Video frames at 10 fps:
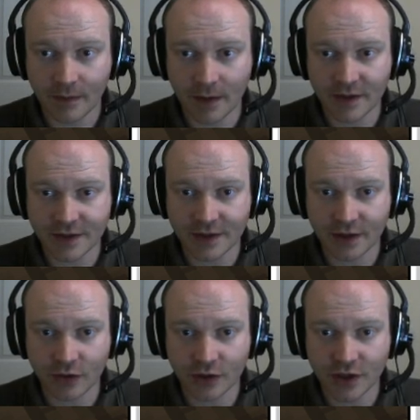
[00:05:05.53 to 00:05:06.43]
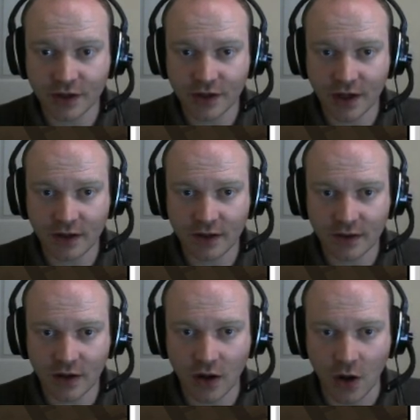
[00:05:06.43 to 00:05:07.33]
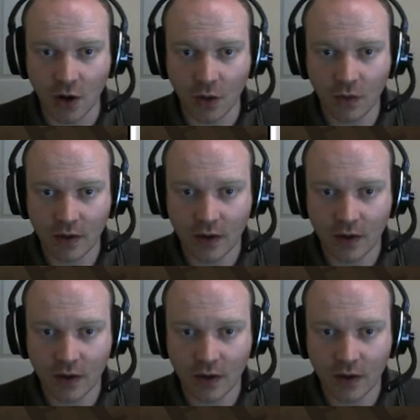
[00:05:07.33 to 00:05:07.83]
Maybe it's in the crushing thing? No.